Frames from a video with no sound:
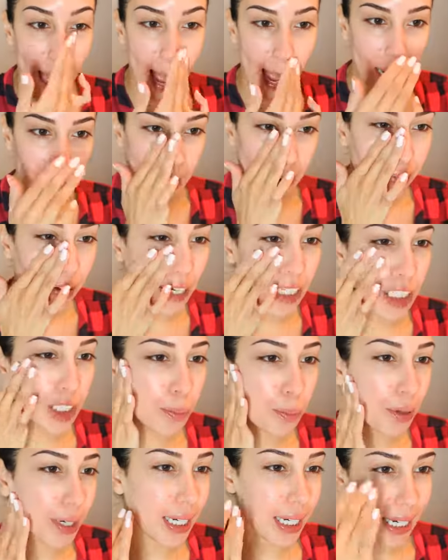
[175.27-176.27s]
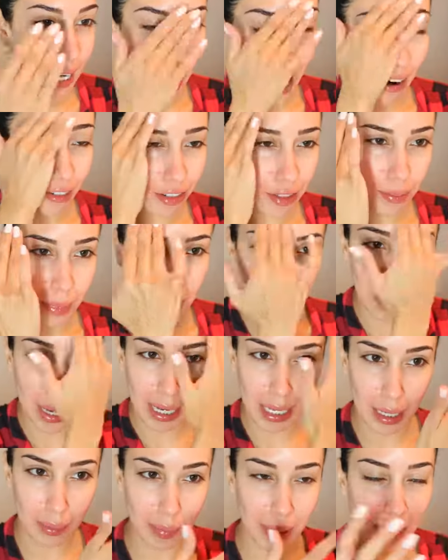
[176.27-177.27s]
And if I spray it after my
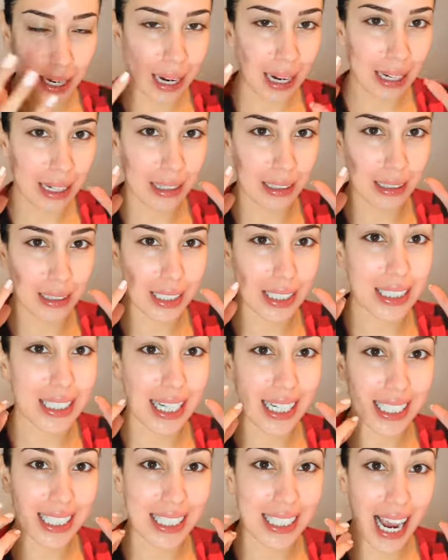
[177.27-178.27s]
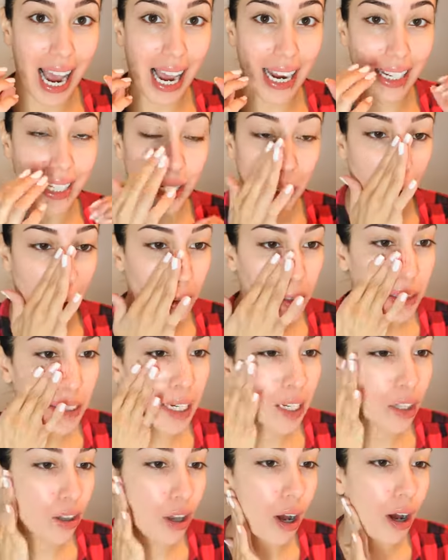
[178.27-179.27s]
makeup, it kind of stays tacky all
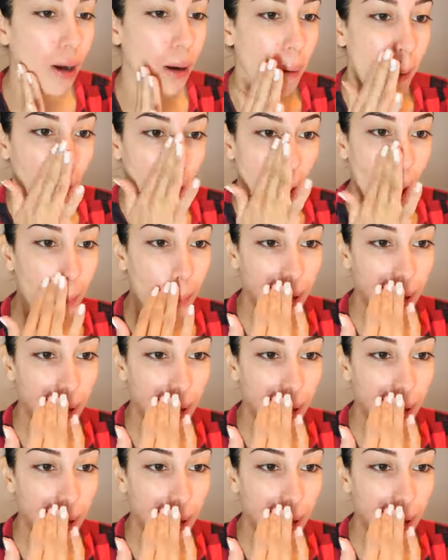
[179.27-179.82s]
day long.